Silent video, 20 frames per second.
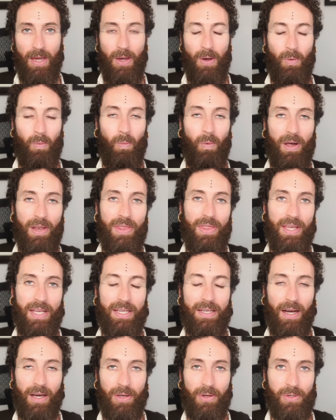One
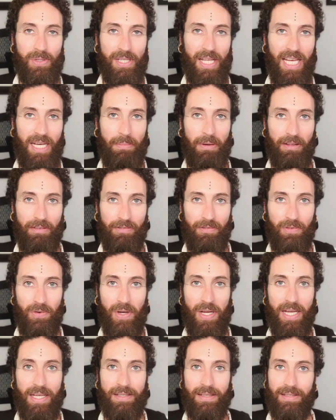thing to understand about
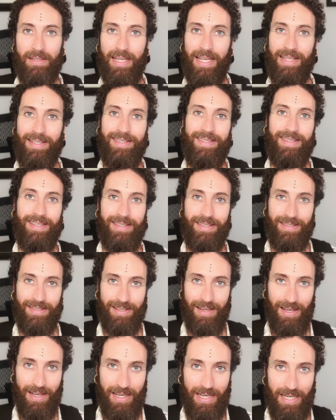freeze is it's
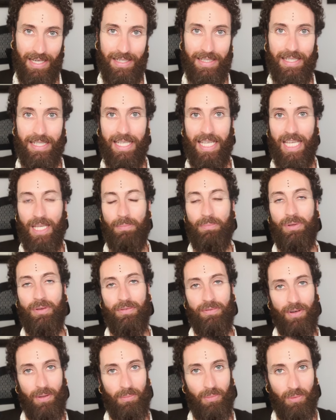designed to keep you
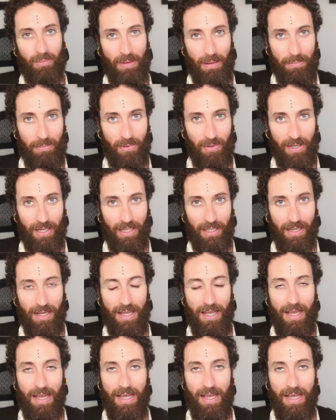from remembering.